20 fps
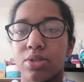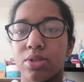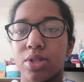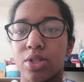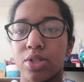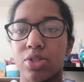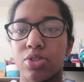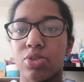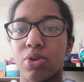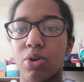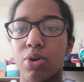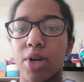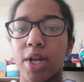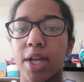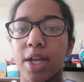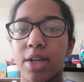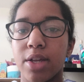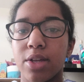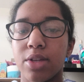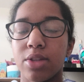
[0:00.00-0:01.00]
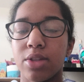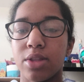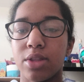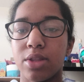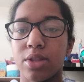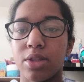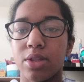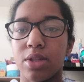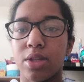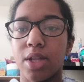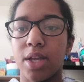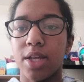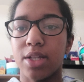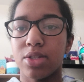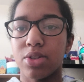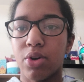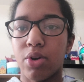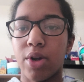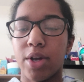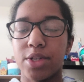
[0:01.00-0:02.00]
the story
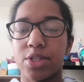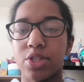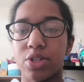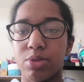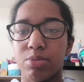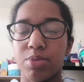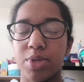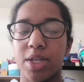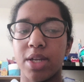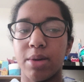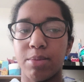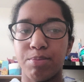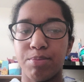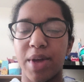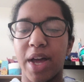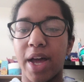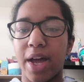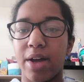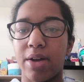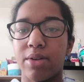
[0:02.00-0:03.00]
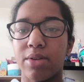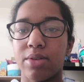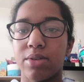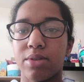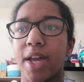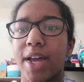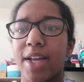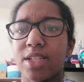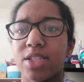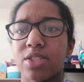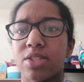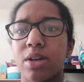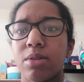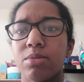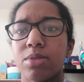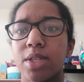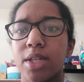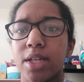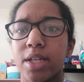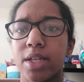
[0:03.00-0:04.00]
is going to be about. It's
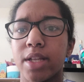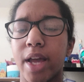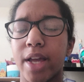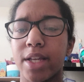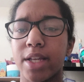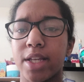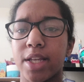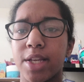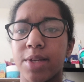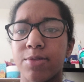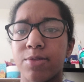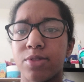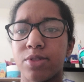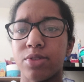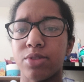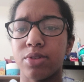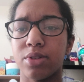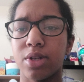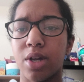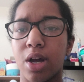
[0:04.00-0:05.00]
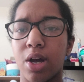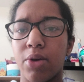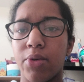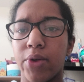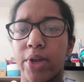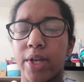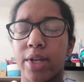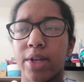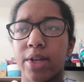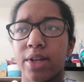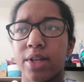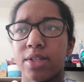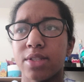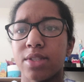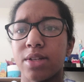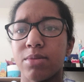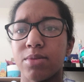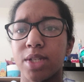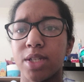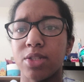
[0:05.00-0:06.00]
something that keeps you going,
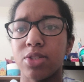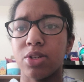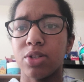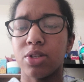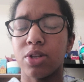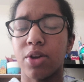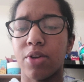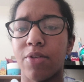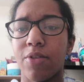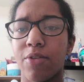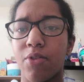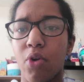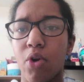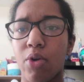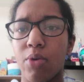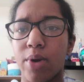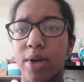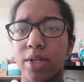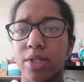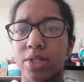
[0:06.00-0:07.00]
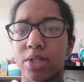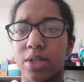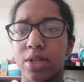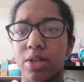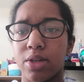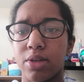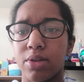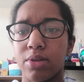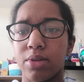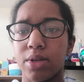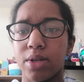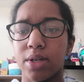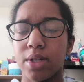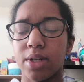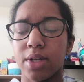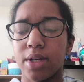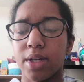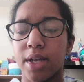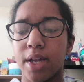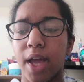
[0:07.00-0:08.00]
something to look forward to,
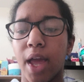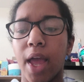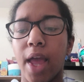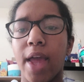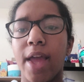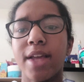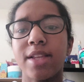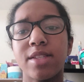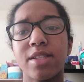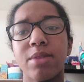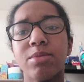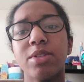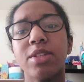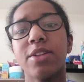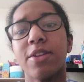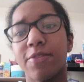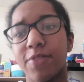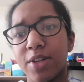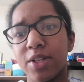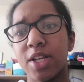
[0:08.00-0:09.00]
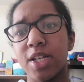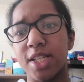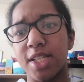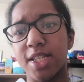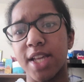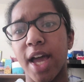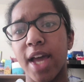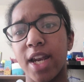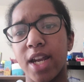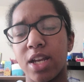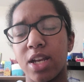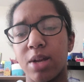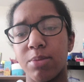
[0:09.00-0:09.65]
and something to feel excited